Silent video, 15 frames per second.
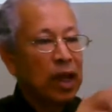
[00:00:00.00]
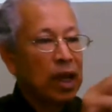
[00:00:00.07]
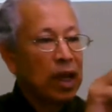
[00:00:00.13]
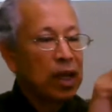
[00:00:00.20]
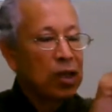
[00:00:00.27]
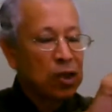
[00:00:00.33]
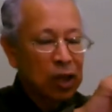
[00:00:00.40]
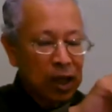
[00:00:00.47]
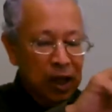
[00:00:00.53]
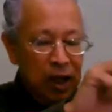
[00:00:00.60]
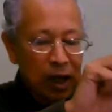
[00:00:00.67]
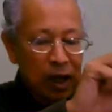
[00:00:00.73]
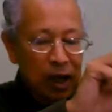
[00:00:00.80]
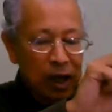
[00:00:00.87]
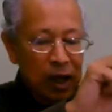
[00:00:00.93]
in
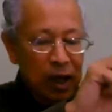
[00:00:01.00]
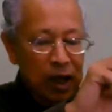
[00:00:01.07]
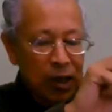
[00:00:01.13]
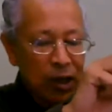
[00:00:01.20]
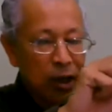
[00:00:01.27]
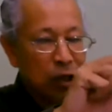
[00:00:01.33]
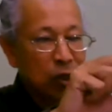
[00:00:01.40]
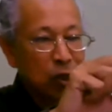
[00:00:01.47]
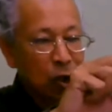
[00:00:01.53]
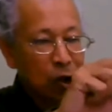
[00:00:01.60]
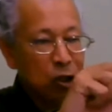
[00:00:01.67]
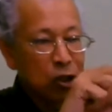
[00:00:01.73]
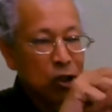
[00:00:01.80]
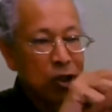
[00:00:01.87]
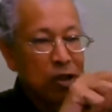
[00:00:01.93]
the
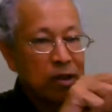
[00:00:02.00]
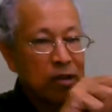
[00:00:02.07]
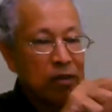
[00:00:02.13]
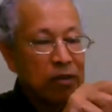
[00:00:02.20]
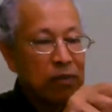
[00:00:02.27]
discussion,